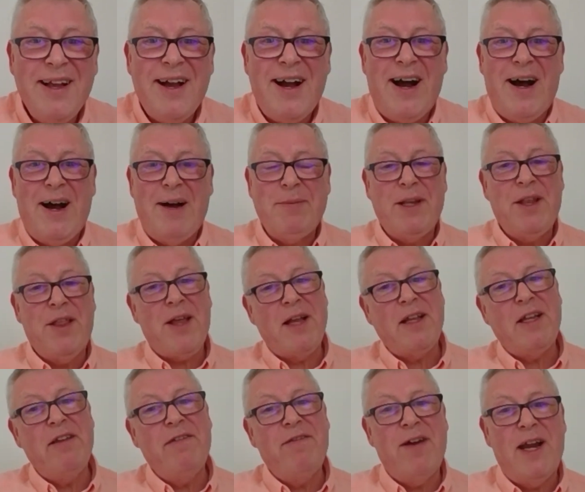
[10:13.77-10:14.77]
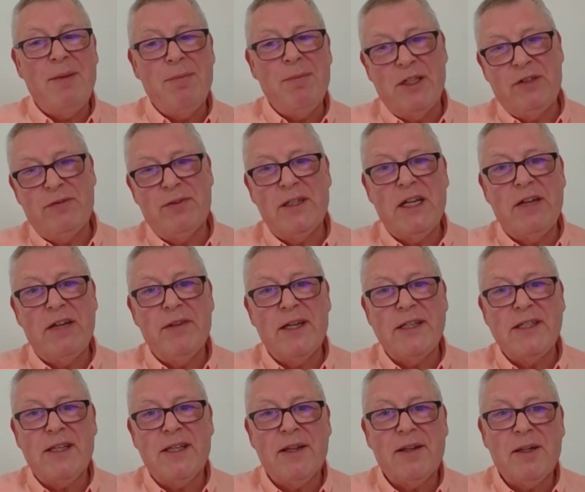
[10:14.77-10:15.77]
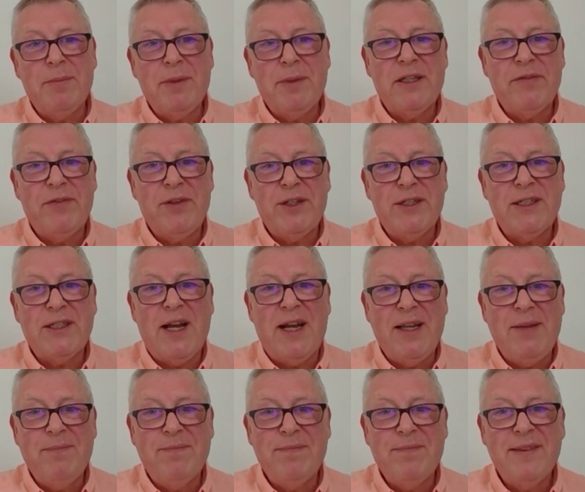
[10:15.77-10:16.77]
And thank you very much for giving us a little bit of your time.